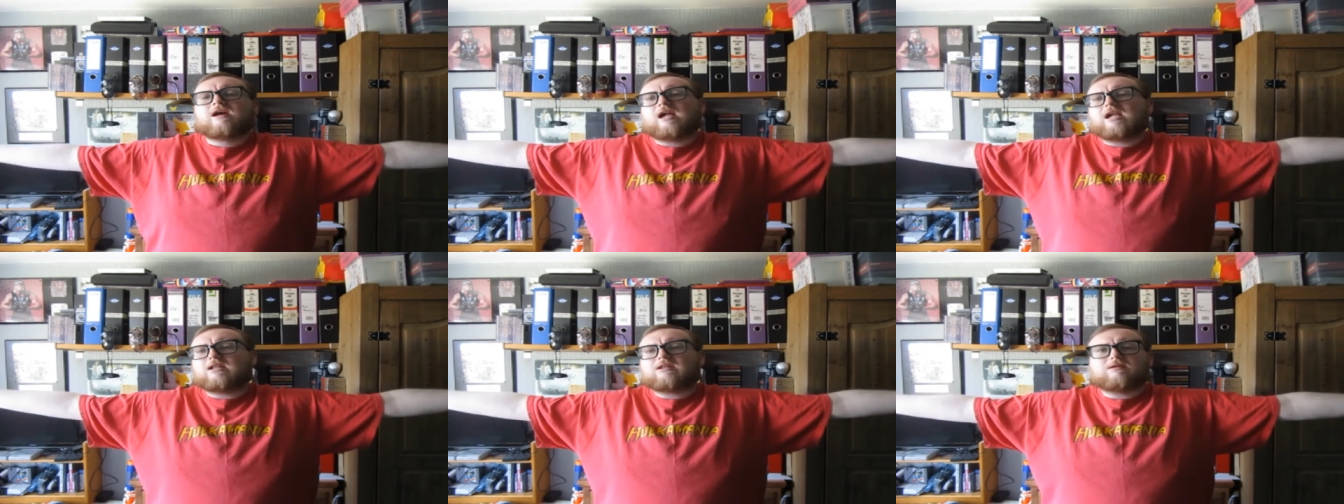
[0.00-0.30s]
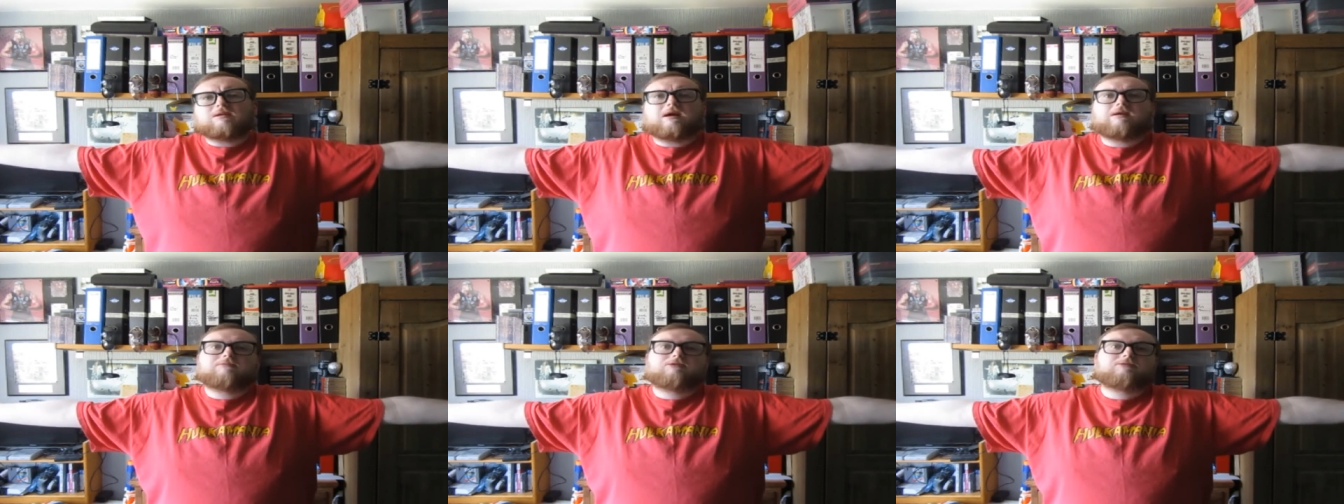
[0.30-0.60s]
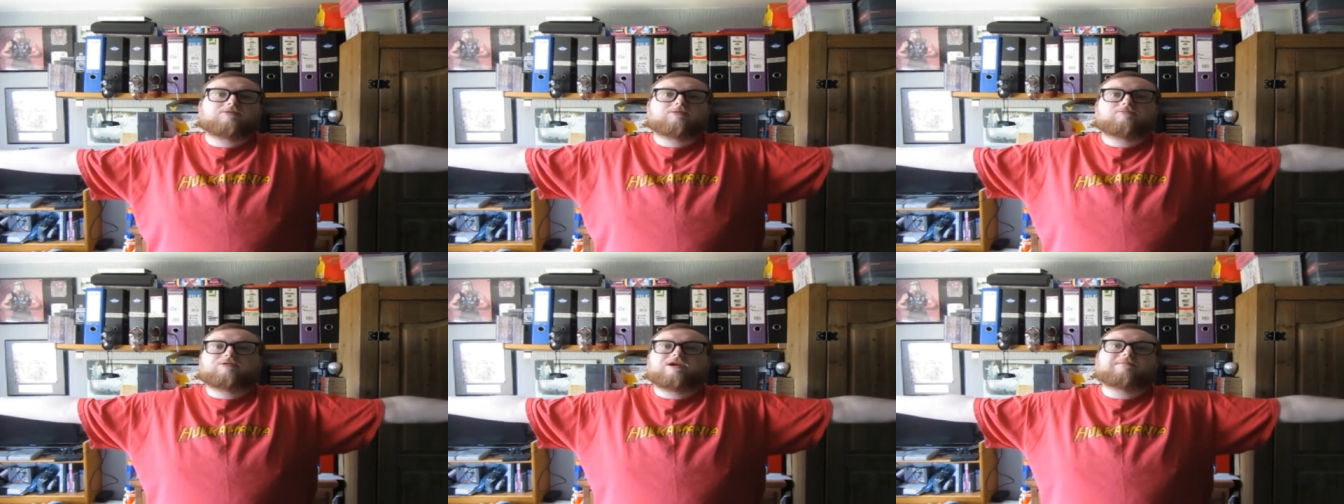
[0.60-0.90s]
And I'm
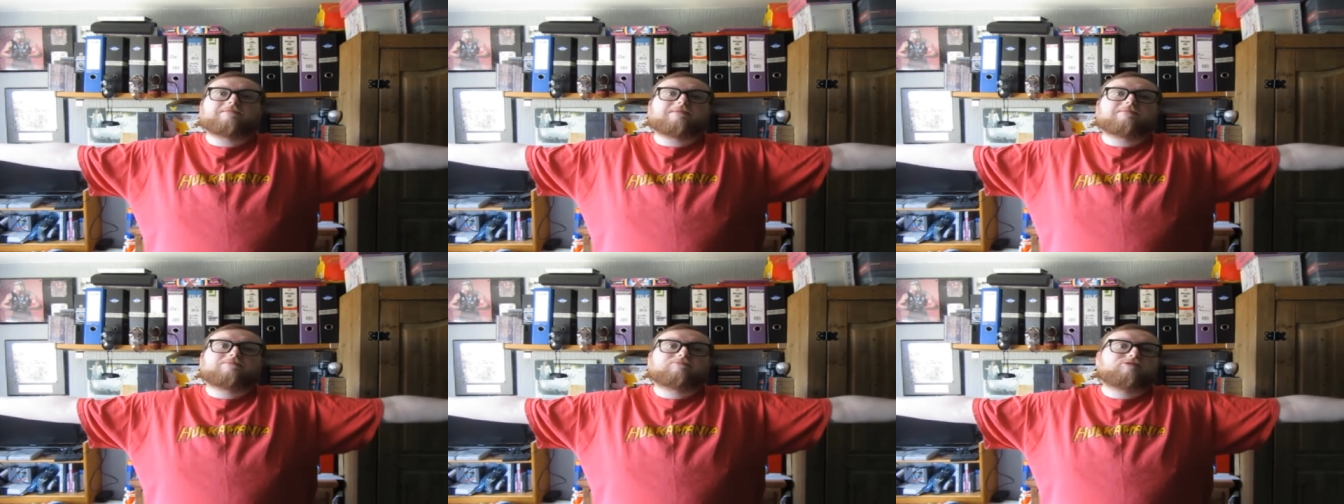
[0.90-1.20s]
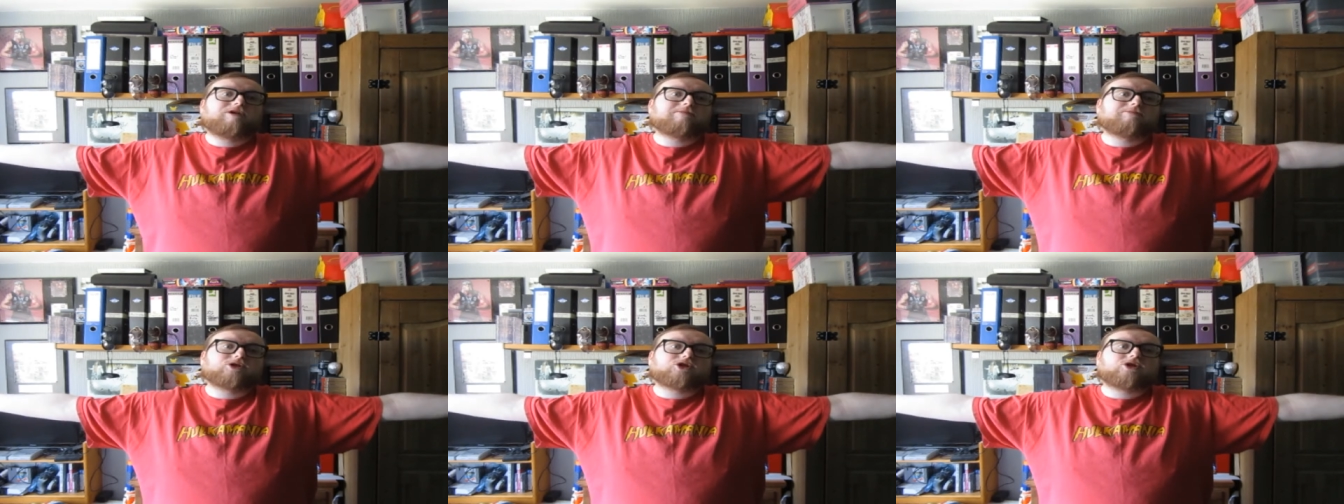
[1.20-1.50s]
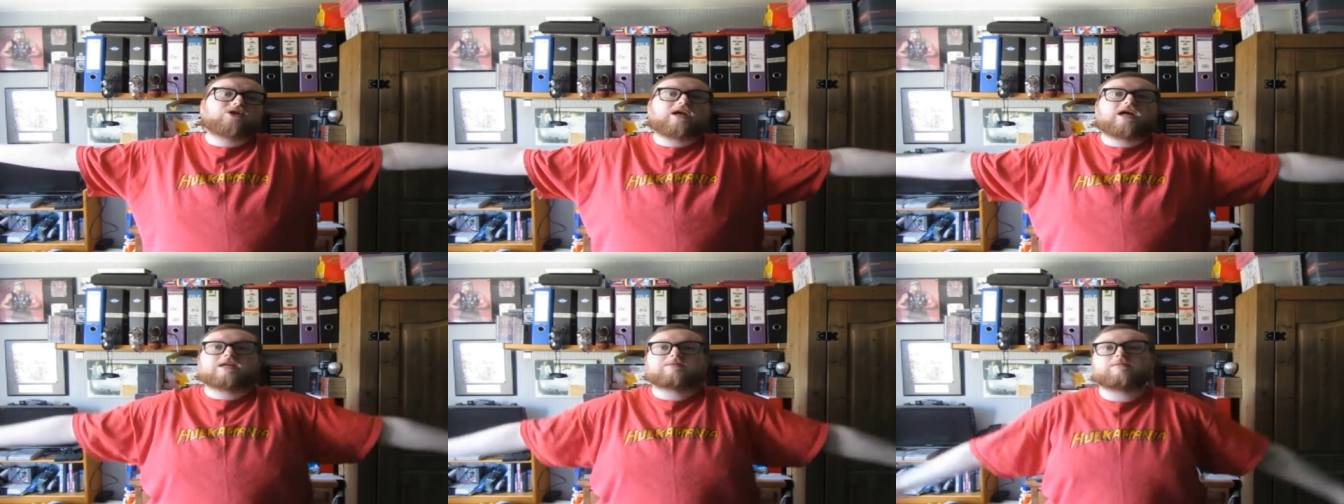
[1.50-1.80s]
pretty much,
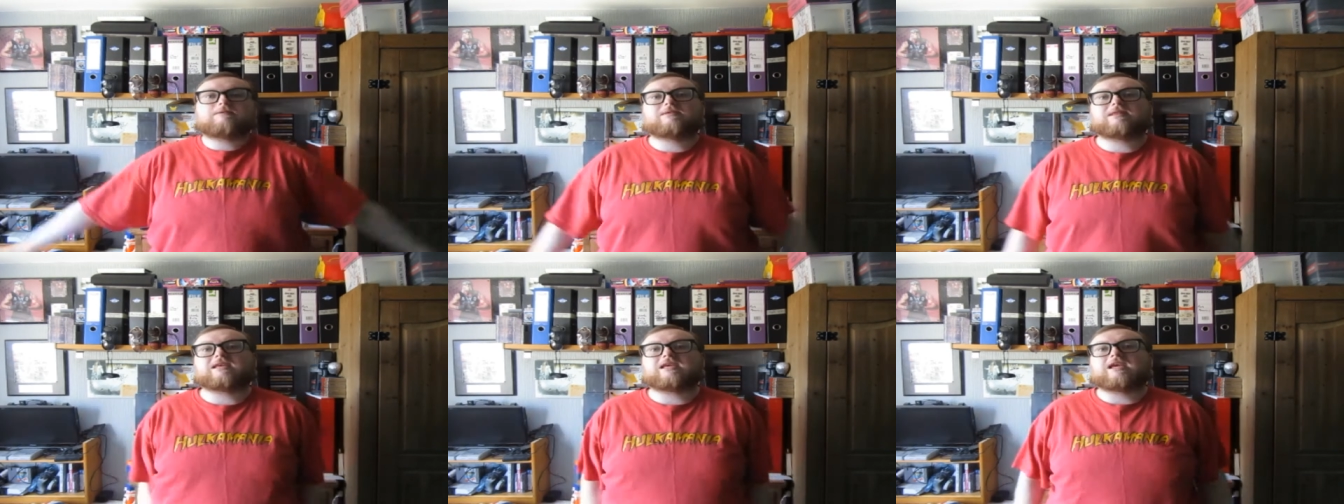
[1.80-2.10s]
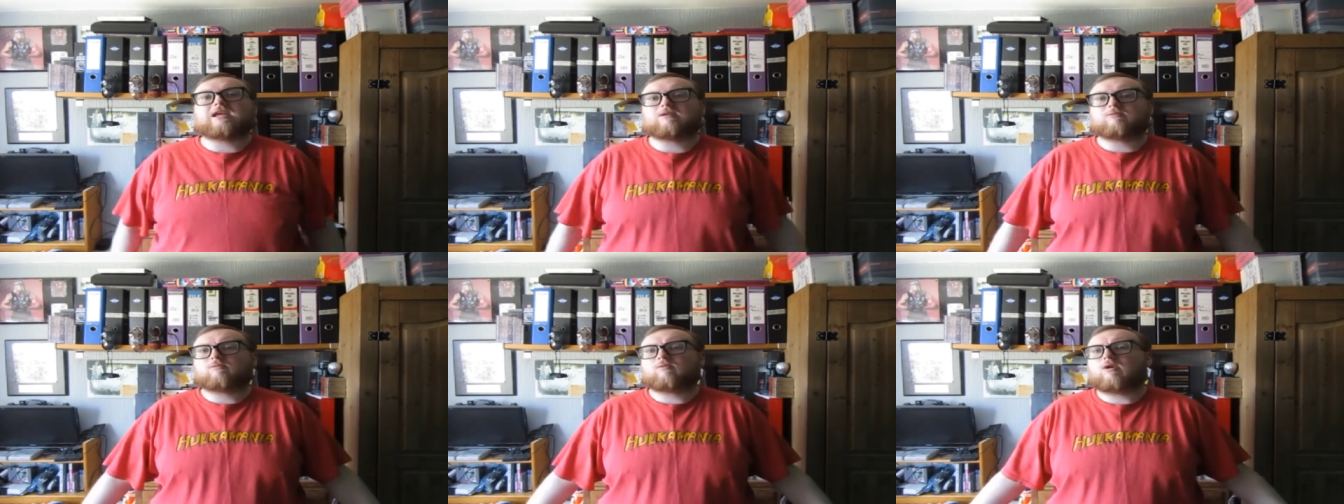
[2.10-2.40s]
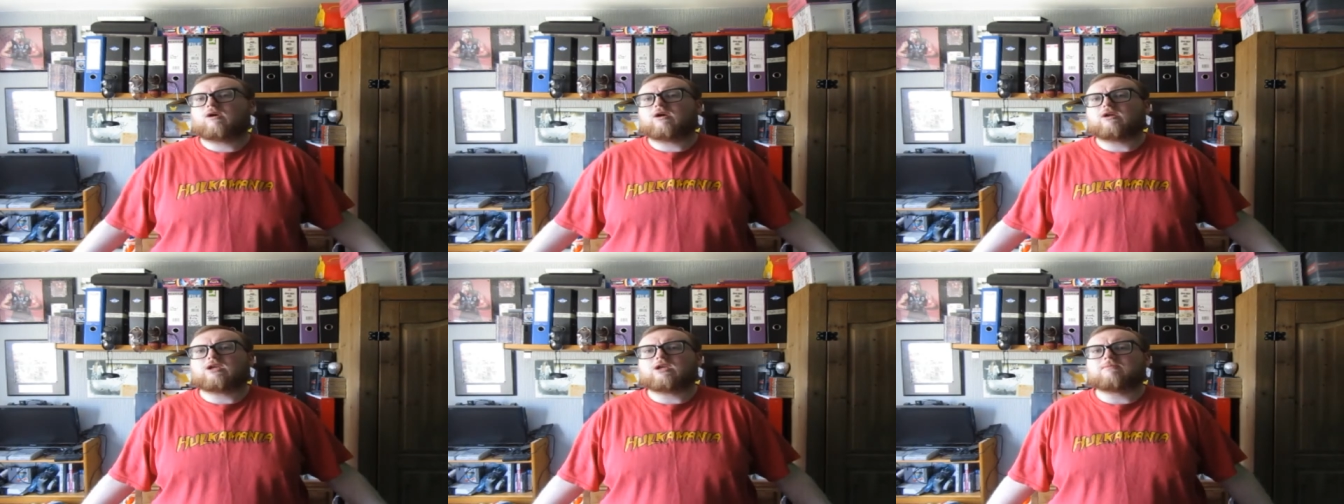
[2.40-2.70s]
you guys might be thinking,
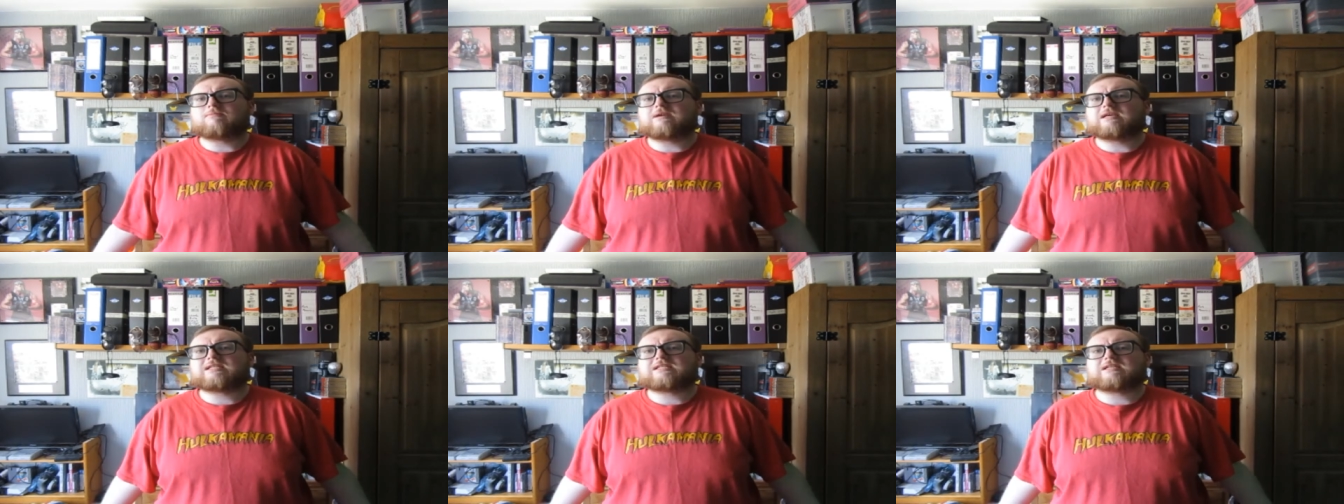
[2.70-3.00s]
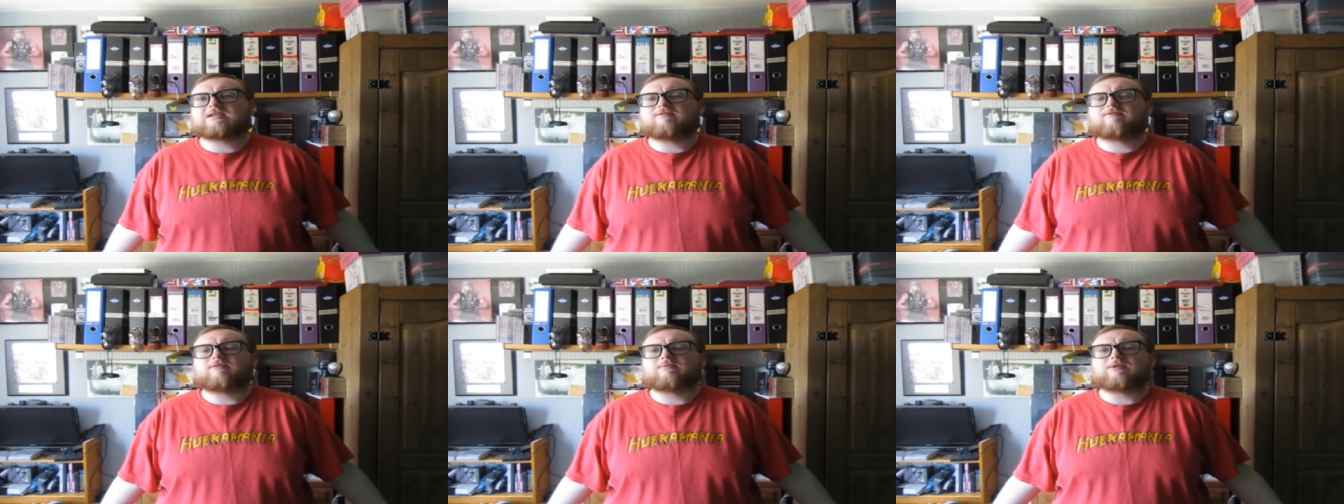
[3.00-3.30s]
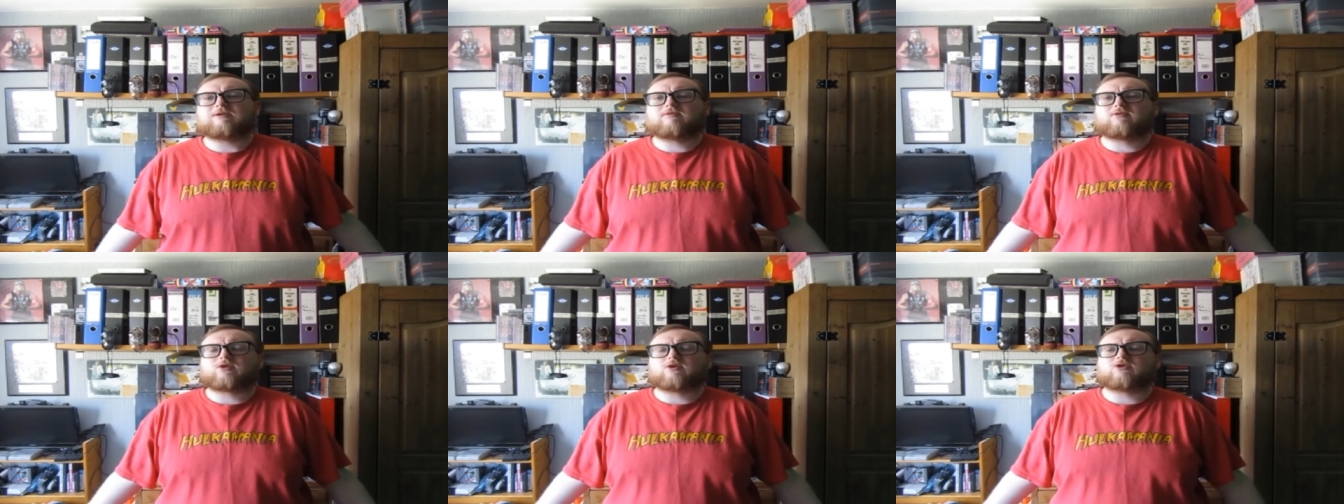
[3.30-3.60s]
what are you missing from
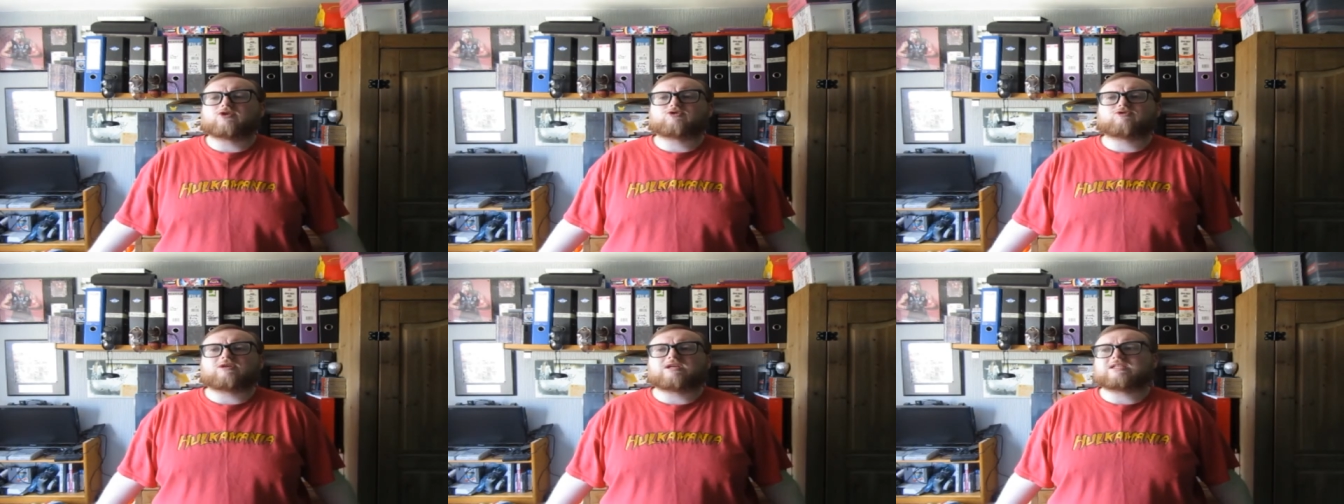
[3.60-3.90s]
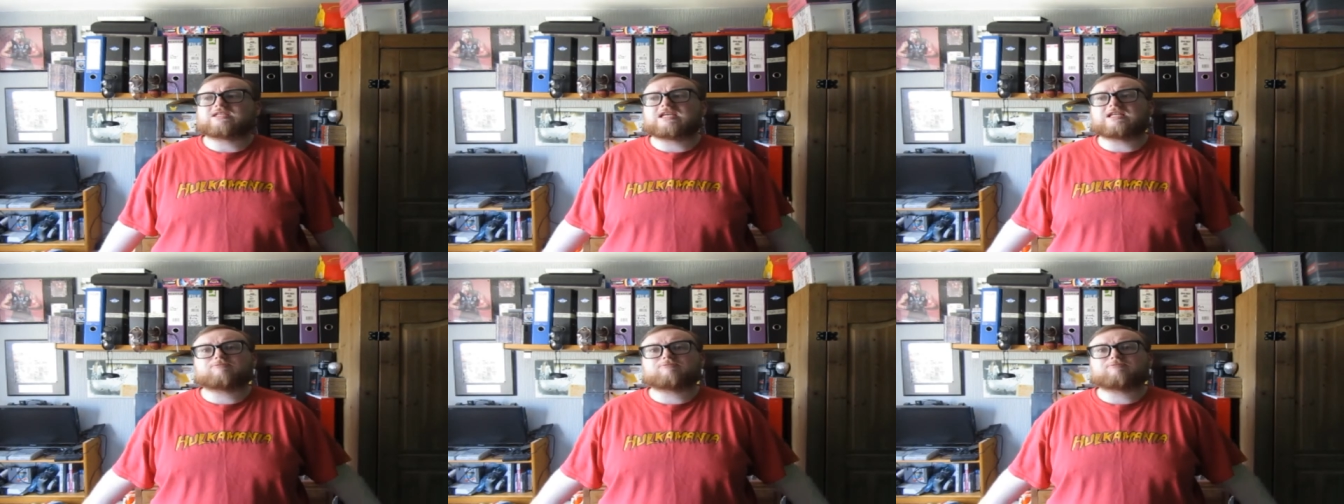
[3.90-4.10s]
the other countries?